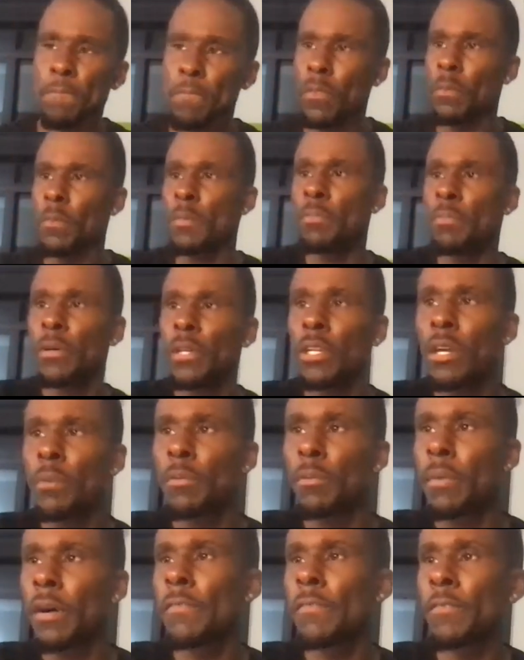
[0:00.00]
Let me pull it up on
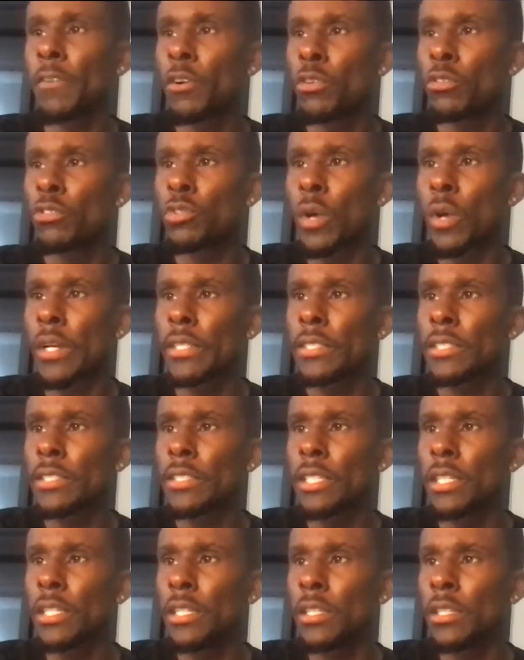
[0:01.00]
my phone so I can
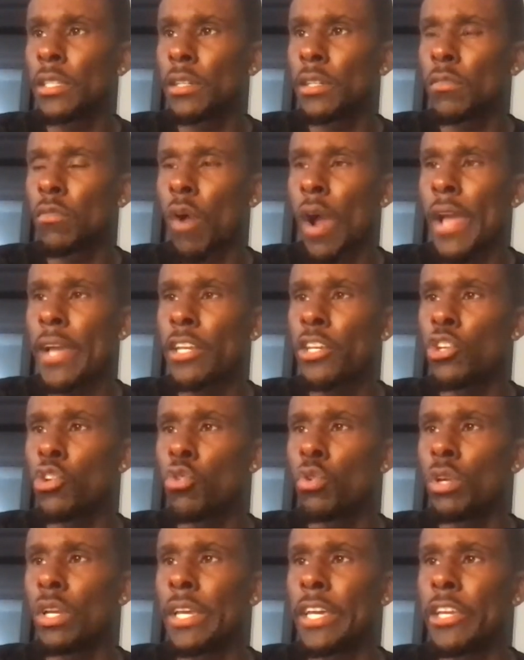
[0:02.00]
see, right? New
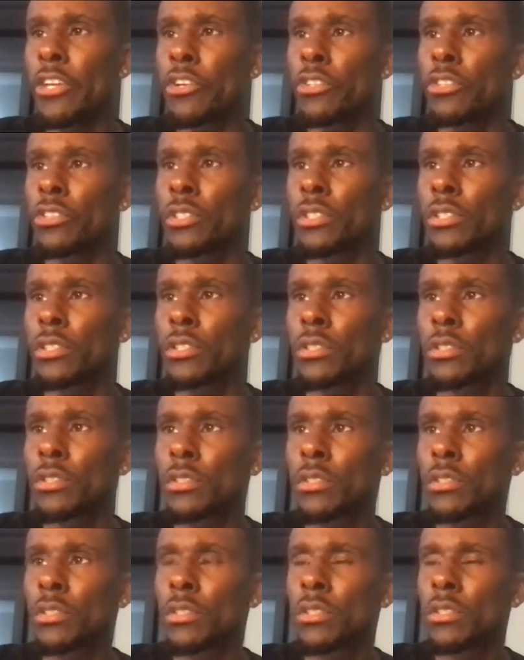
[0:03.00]
leaders,
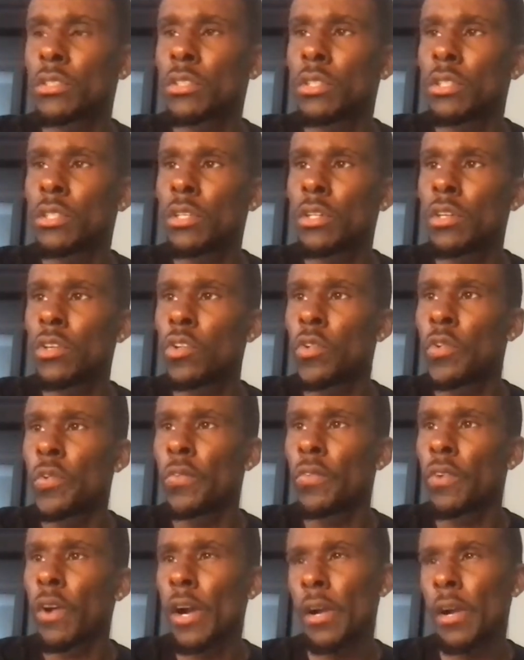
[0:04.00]

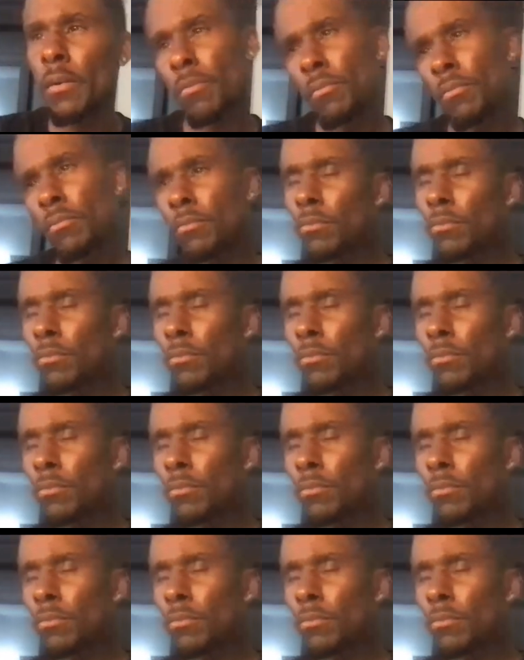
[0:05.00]
right?